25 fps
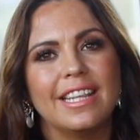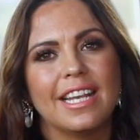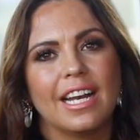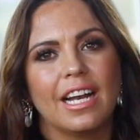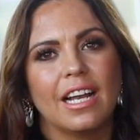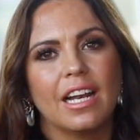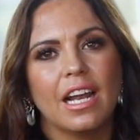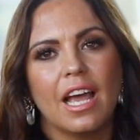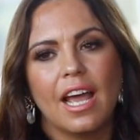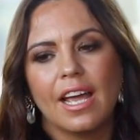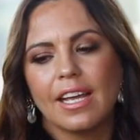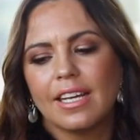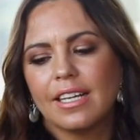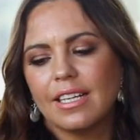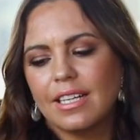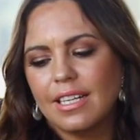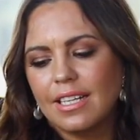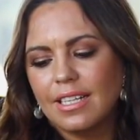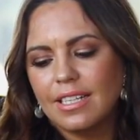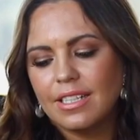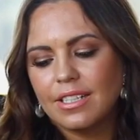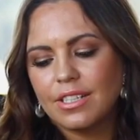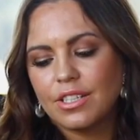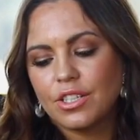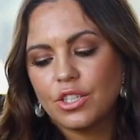that I like
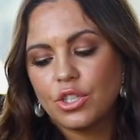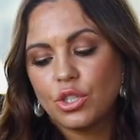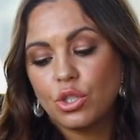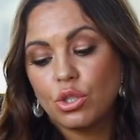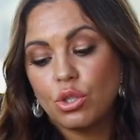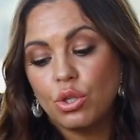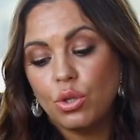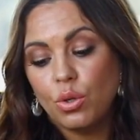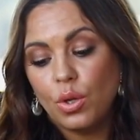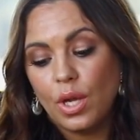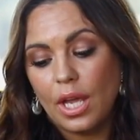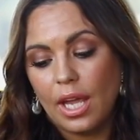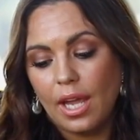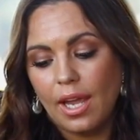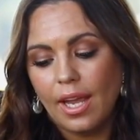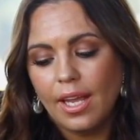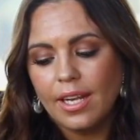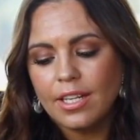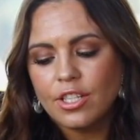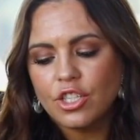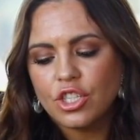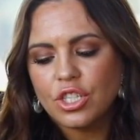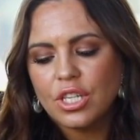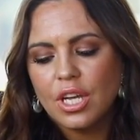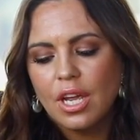is
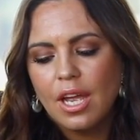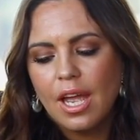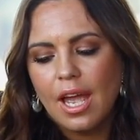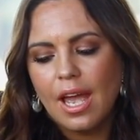two-edged